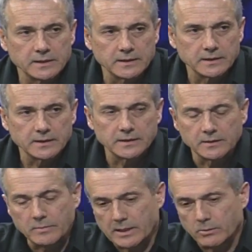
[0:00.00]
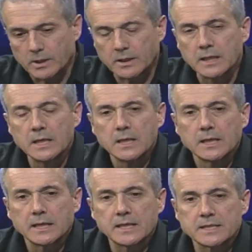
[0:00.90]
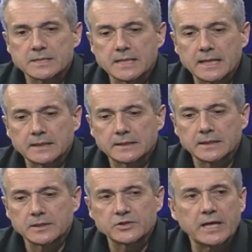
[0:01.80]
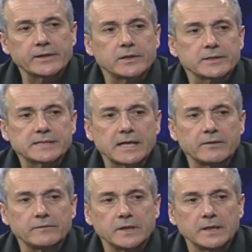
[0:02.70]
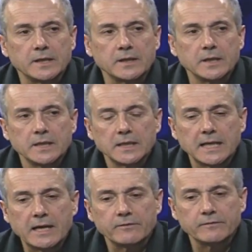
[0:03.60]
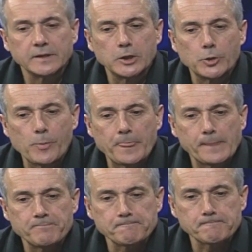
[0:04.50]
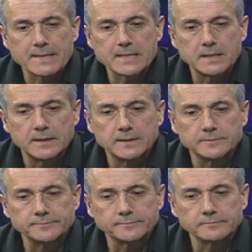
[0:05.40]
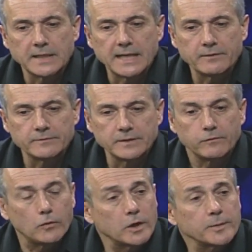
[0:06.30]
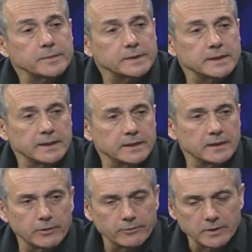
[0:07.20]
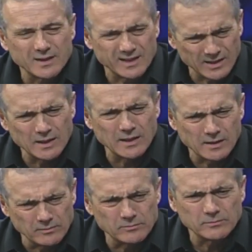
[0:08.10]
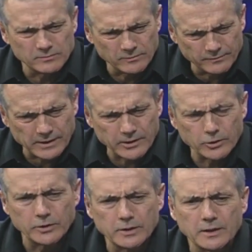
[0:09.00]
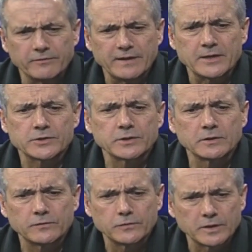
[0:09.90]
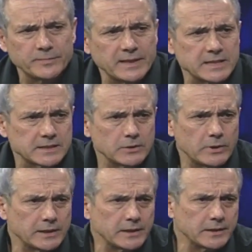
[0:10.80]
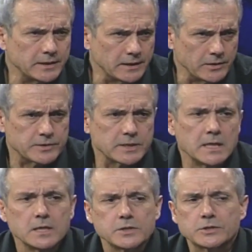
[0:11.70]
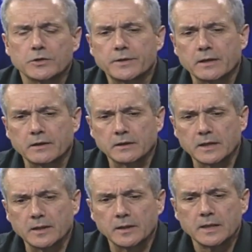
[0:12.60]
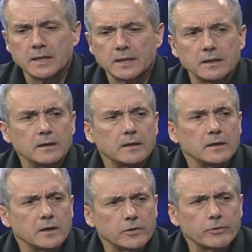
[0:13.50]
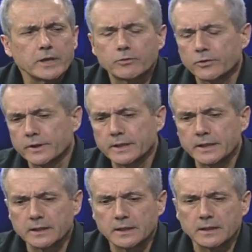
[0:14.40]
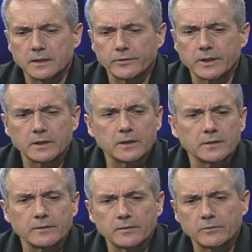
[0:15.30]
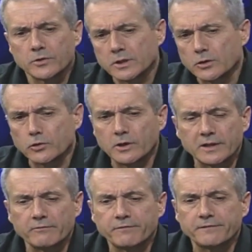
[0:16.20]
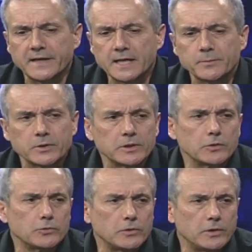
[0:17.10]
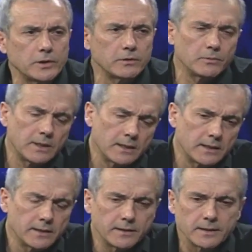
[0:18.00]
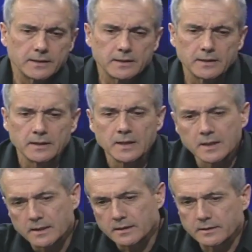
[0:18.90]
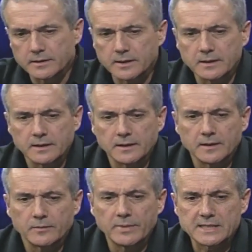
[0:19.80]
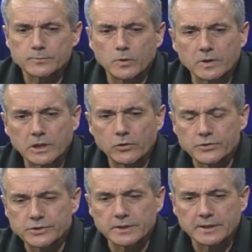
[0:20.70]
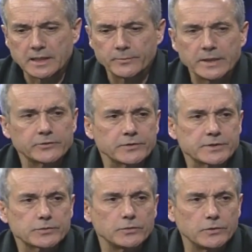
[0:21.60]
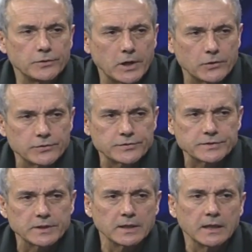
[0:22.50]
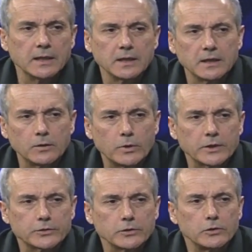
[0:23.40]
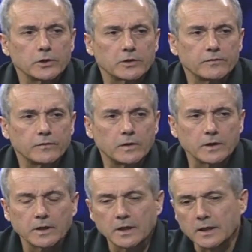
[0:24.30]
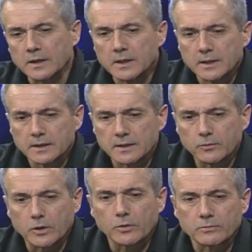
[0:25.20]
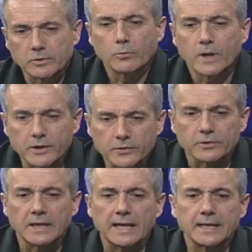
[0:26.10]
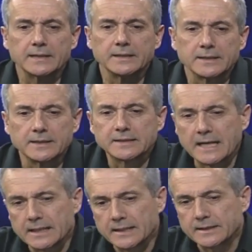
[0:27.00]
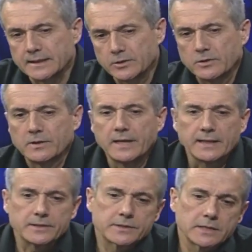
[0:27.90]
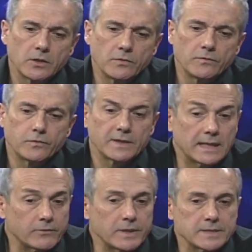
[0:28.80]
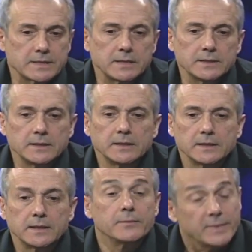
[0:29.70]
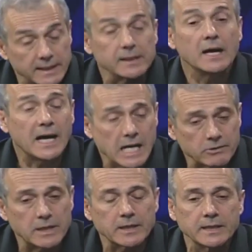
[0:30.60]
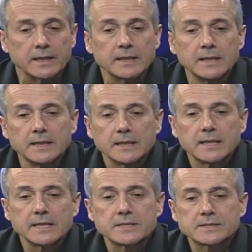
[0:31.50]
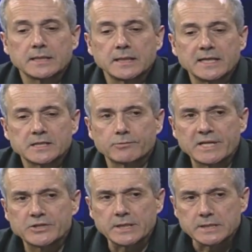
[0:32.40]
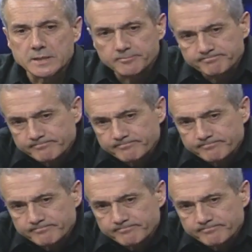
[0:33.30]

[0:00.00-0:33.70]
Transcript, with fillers: in the, in the, my work is that uh, channels have uh, have um, um, have uh, formed in a, in a very good uh, fashion for the past one hundred years. So they're uh, recruiting channels, recruiting, co coaching. Uh, uh, you staff. can call them fame. You can call uh, well uh, the uh, the uh, basketball coach in elementary school knows uh, where to look for uh, or where to guide uh, the talent and all that. So for that reason, uh, meaning hierarchy is uh, is rigid